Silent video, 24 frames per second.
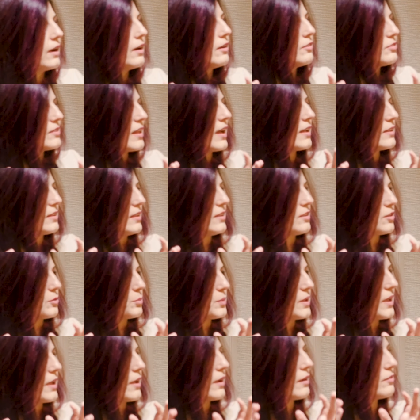of that inner
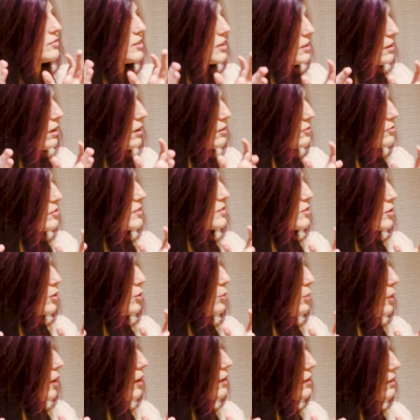being, of the non
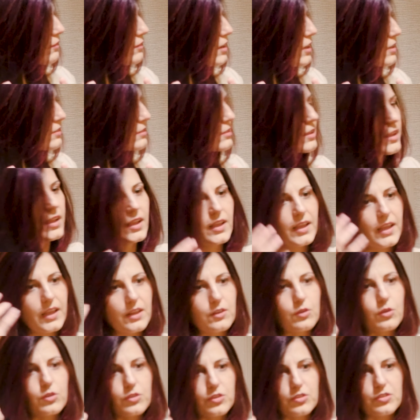physical part of us,
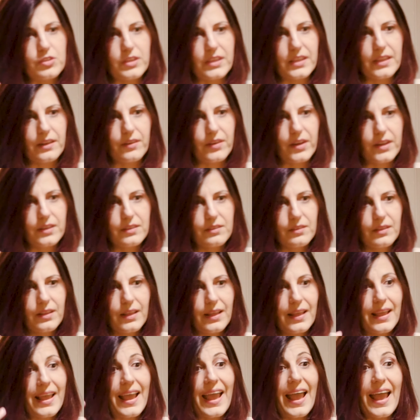in order to hear it.
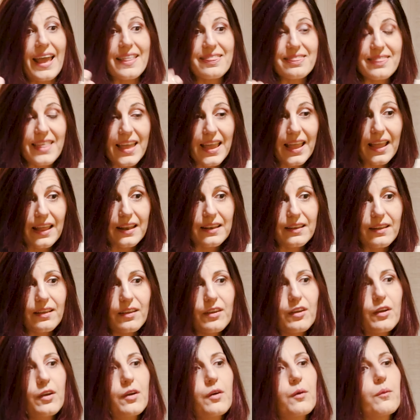And then
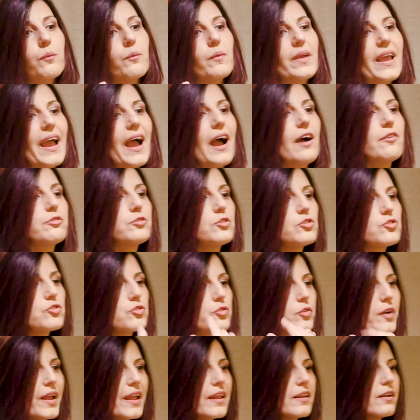we have to
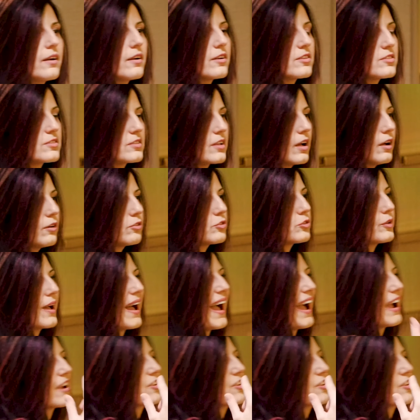train ourselves to